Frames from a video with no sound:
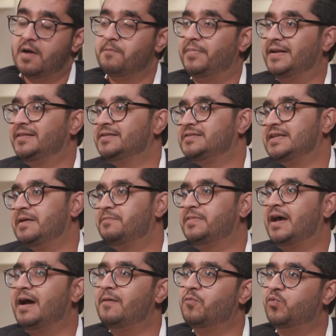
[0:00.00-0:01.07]
but at the same
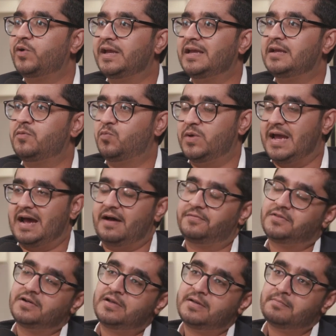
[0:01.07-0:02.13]
time, we have
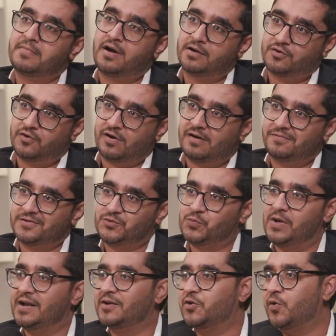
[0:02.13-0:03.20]
the demand graph as
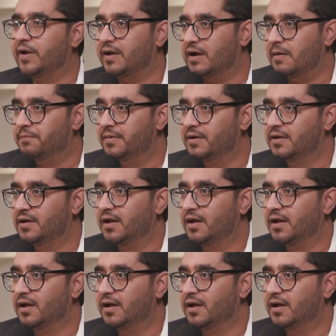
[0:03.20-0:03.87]
well going up.